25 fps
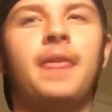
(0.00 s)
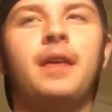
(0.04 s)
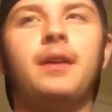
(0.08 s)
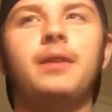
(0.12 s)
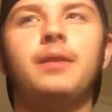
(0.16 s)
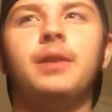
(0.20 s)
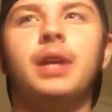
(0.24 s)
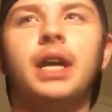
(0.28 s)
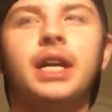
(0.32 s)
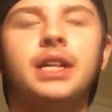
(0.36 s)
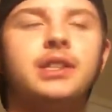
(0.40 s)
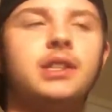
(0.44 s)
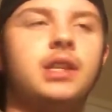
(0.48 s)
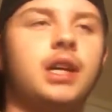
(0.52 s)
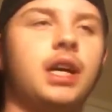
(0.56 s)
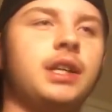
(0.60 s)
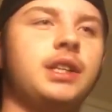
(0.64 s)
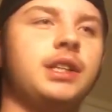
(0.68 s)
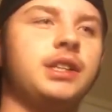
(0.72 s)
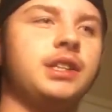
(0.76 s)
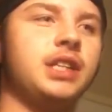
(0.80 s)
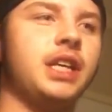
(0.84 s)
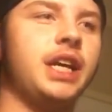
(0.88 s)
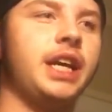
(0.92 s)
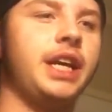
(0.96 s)
And that's not
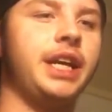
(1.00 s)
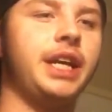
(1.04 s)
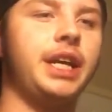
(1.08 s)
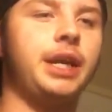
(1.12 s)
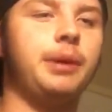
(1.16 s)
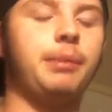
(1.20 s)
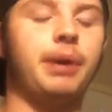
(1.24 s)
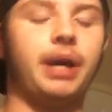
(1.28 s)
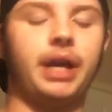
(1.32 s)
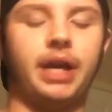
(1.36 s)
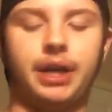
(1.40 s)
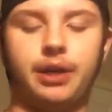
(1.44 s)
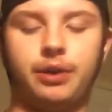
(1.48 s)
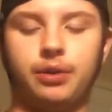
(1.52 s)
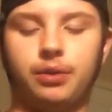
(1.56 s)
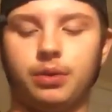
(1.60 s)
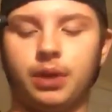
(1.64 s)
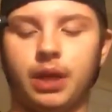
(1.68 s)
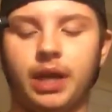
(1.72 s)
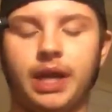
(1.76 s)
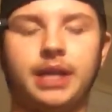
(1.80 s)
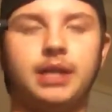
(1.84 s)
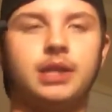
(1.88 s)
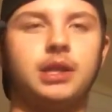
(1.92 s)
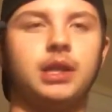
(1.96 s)
to say anybody who
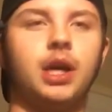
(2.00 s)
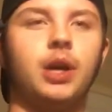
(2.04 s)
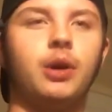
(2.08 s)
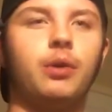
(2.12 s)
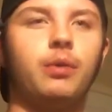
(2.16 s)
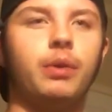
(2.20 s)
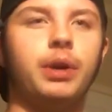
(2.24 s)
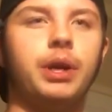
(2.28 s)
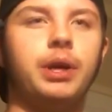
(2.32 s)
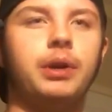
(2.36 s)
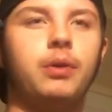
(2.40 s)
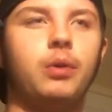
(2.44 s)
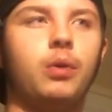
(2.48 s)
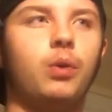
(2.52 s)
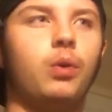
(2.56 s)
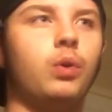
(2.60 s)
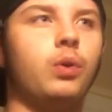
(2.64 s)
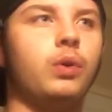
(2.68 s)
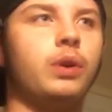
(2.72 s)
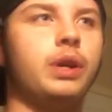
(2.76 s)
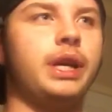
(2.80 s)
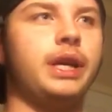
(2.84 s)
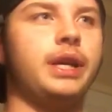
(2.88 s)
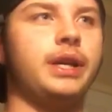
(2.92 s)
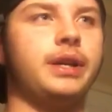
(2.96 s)
likes low
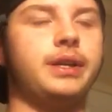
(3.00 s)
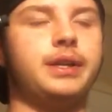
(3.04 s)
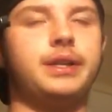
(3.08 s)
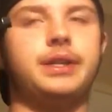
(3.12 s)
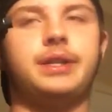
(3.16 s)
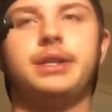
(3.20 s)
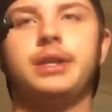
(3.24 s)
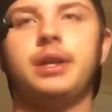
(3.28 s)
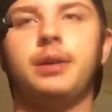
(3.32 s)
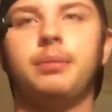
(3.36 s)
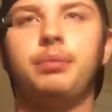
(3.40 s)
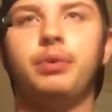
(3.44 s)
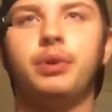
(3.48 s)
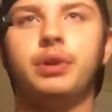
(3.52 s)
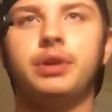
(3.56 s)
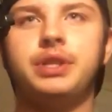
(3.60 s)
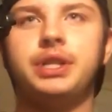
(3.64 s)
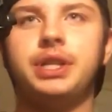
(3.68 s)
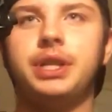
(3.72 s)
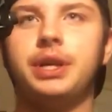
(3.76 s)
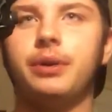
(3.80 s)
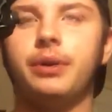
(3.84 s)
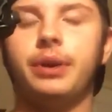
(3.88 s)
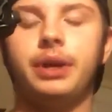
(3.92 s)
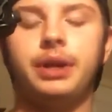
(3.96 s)
recoil is a
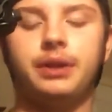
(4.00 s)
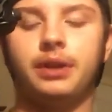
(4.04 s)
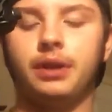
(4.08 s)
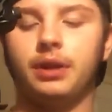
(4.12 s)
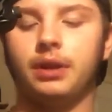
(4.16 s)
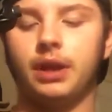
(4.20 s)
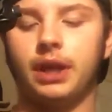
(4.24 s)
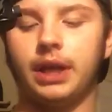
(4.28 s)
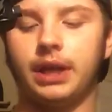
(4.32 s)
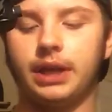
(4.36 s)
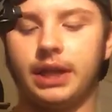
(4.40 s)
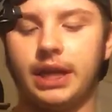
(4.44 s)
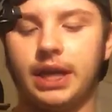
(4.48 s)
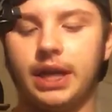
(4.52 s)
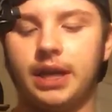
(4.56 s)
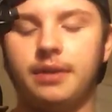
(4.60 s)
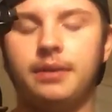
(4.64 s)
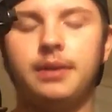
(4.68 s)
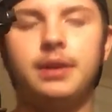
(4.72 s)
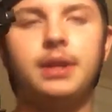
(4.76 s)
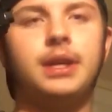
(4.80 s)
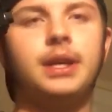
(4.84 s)
pussy or anything like that.